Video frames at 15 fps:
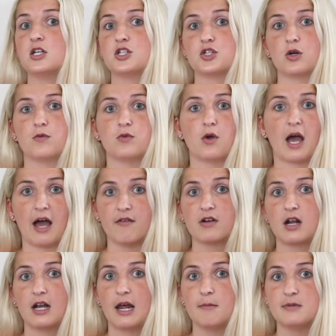So if you have
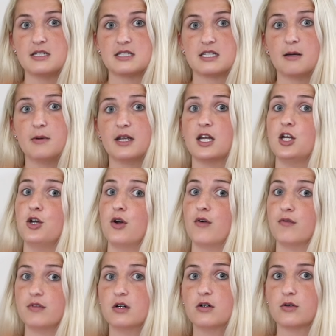an empty stomach and you
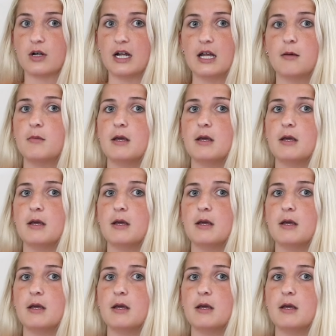don't feel great,